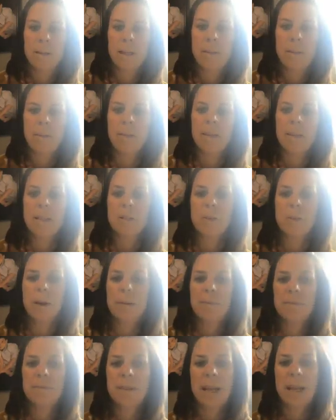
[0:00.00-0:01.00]
label this
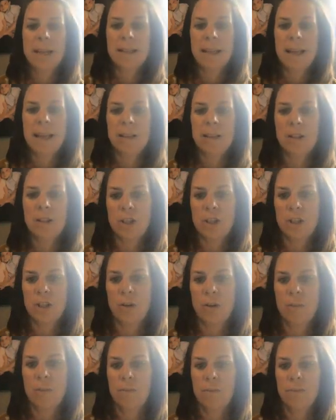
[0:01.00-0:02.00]
one as
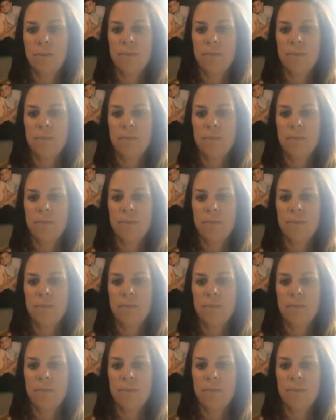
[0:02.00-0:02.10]
S2.